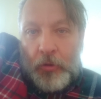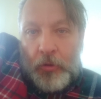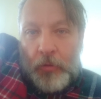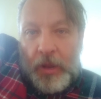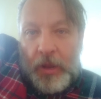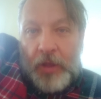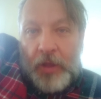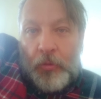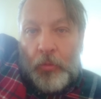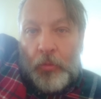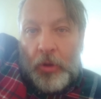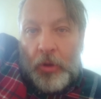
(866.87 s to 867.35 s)

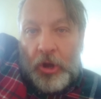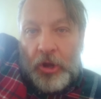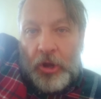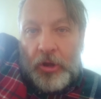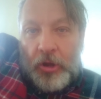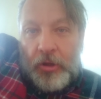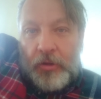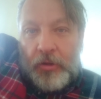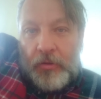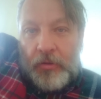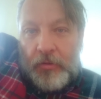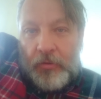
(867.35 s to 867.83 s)
Greek
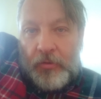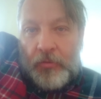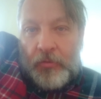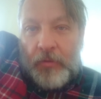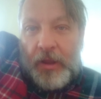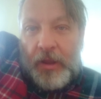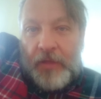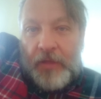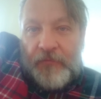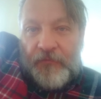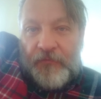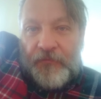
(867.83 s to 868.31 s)

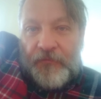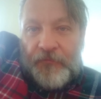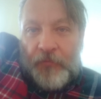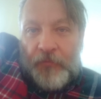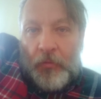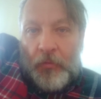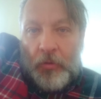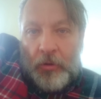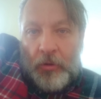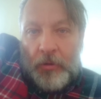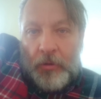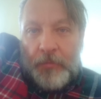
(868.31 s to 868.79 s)

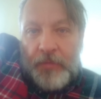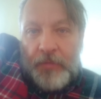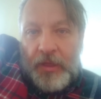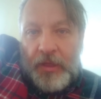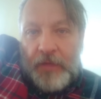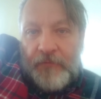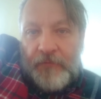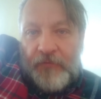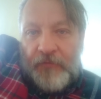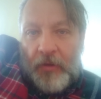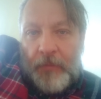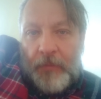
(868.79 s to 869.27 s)
form,
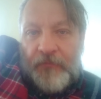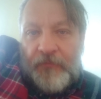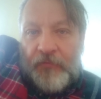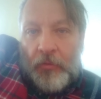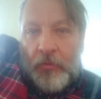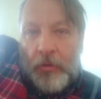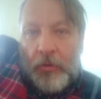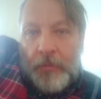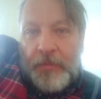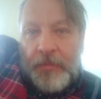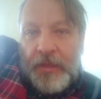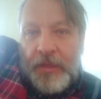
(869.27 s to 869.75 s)
verb
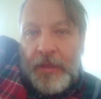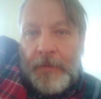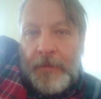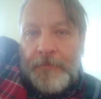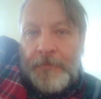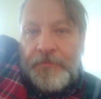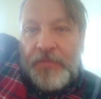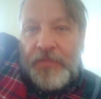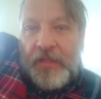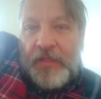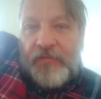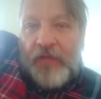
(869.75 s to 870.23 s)
form,
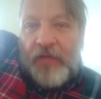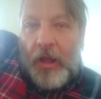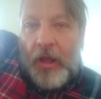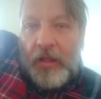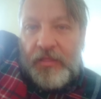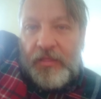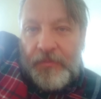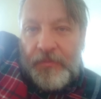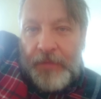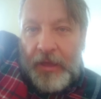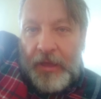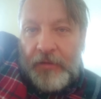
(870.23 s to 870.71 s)
that
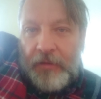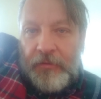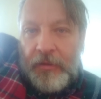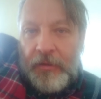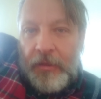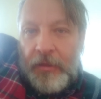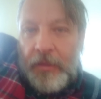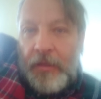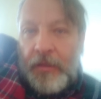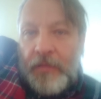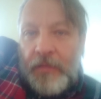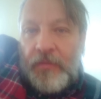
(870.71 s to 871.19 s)
talks about
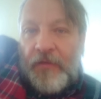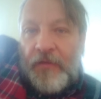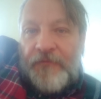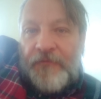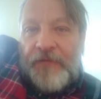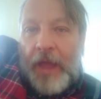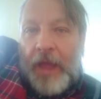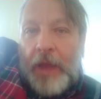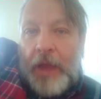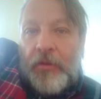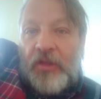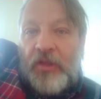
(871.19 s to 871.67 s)
the
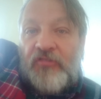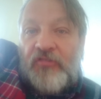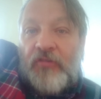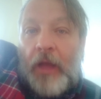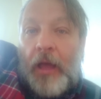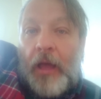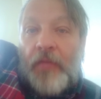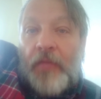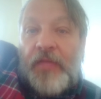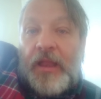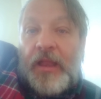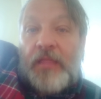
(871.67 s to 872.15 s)
fiery
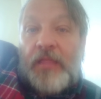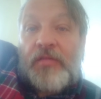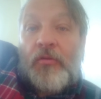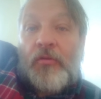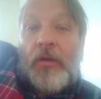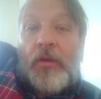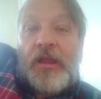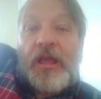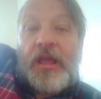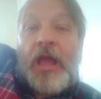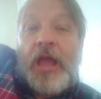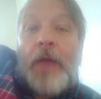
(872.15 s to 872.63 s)
trial that is
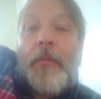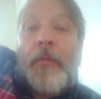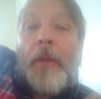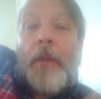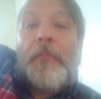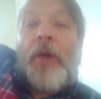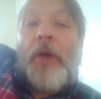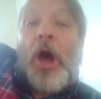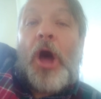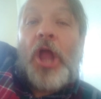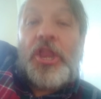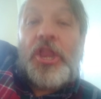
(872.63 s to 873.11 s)
going to come
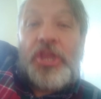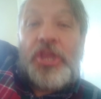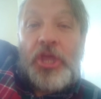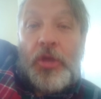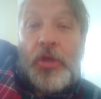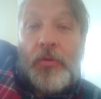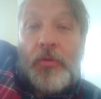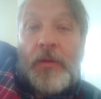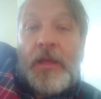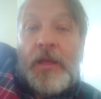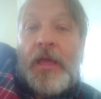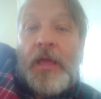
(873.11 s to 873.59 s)
upon
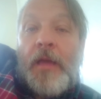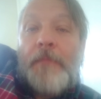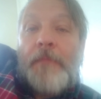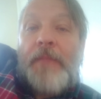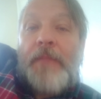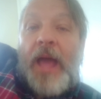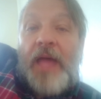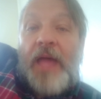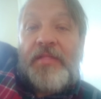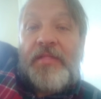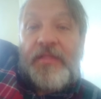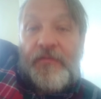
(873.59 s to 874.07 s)
you.
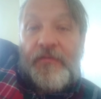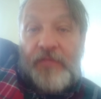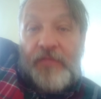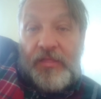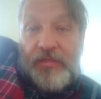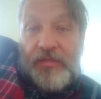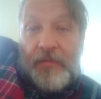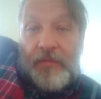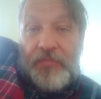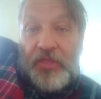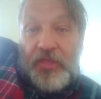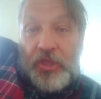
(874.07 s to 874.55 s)
Passive
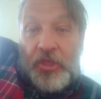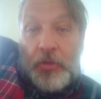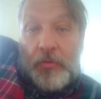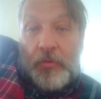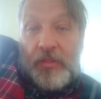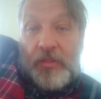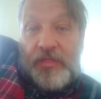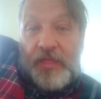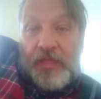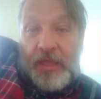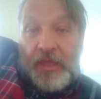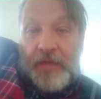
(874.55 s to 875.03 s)
is something you
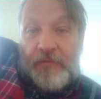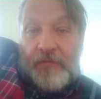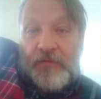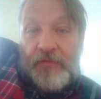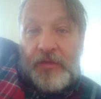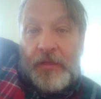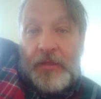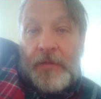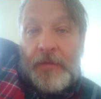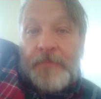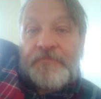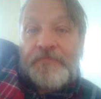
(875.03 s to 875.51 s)

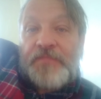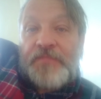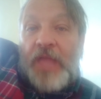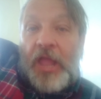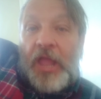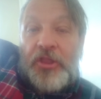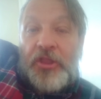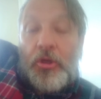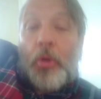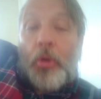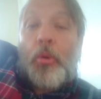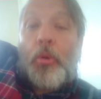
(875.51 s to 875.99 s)
receive,
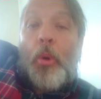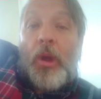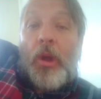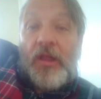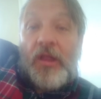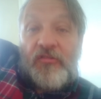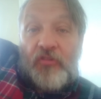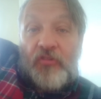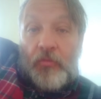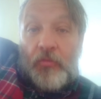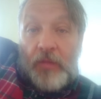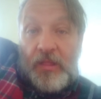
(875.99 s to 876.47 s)
and you're
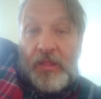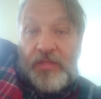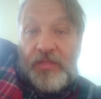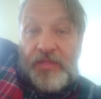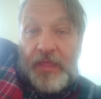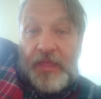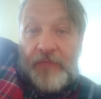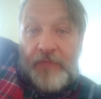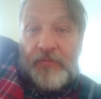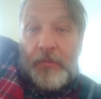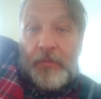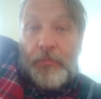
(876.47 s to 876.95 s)
going to
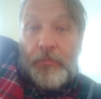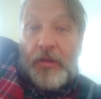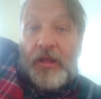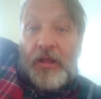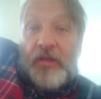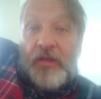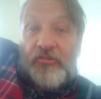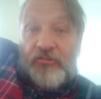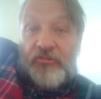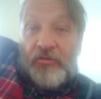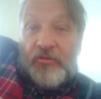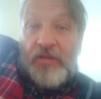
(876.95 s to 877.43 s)
receive it
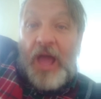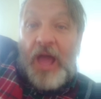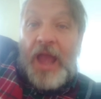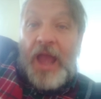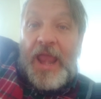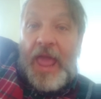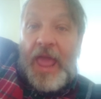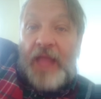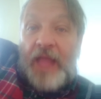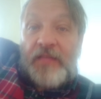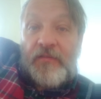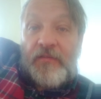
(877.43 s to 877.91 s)
because you're
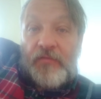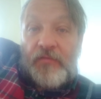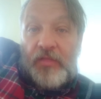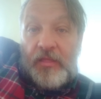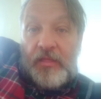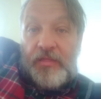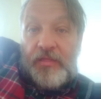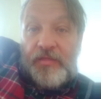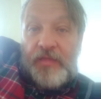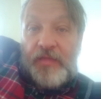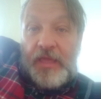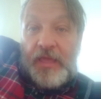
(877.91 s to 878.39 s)
not
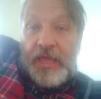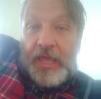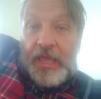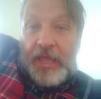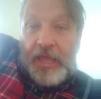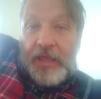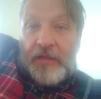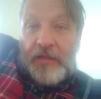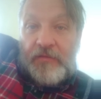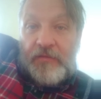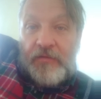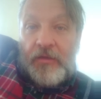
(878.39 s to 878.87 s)
actively
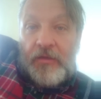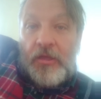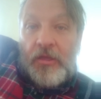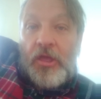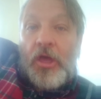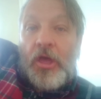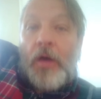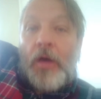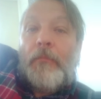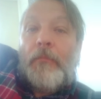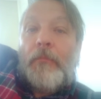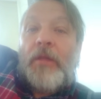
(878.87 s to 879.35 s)
seeking it,
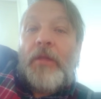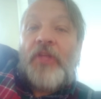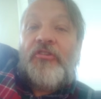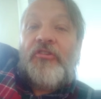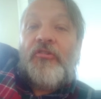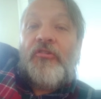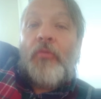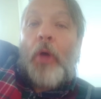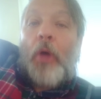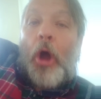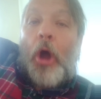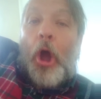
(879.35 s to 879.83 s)

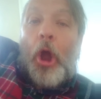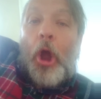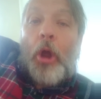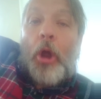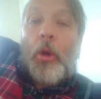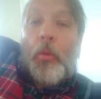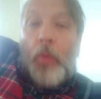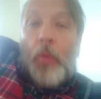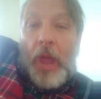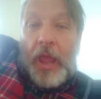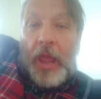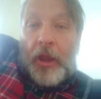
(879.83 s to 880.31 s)
but you
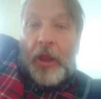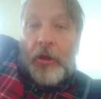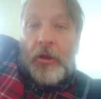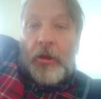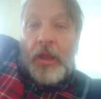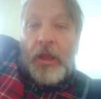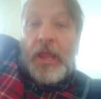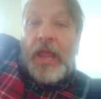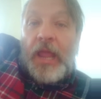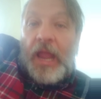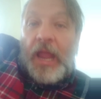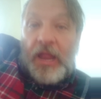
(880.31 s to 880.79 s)
are
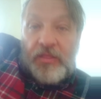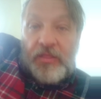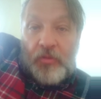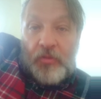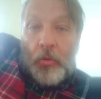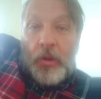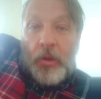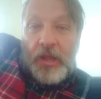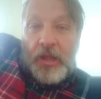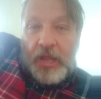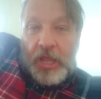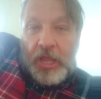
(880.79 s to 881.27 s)
aware it's
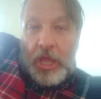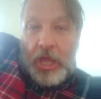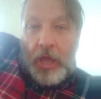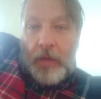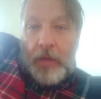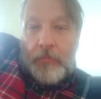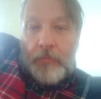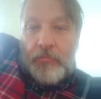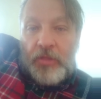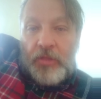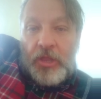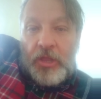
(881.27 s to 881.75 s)
going to
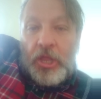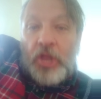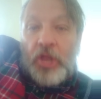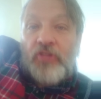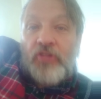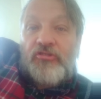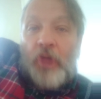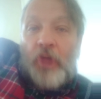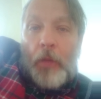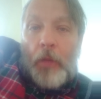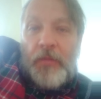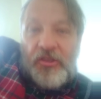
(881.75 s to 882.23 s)
come.
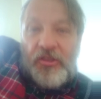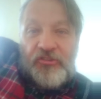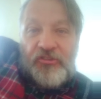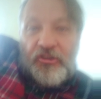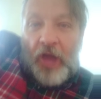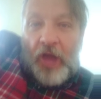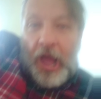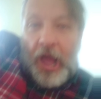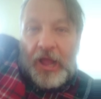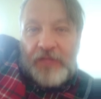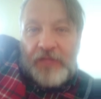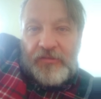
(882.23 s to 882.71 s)
Don't be
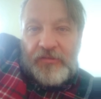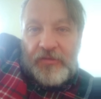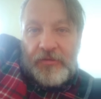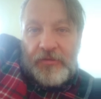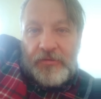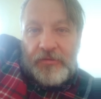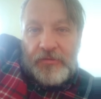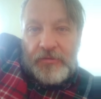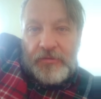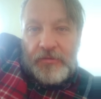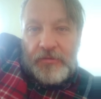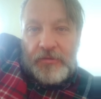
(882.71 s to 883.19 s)
shocked.
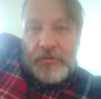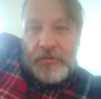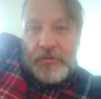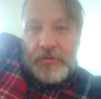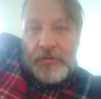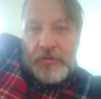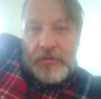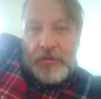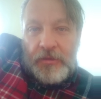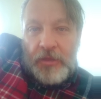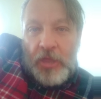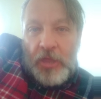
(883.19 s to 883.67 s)

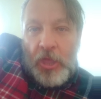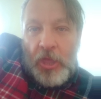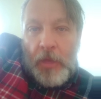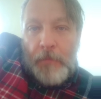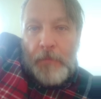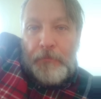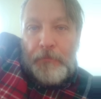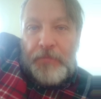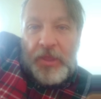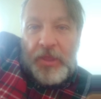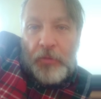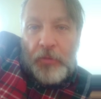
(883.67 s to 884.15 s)

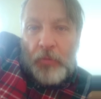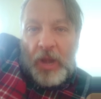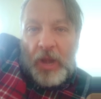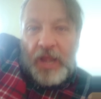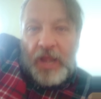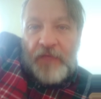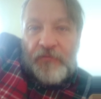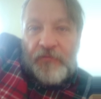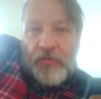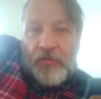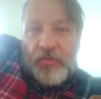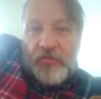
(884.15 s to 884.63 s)
Be
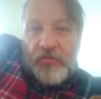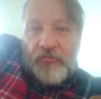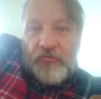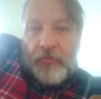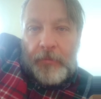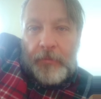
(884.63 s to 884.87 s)
ready for the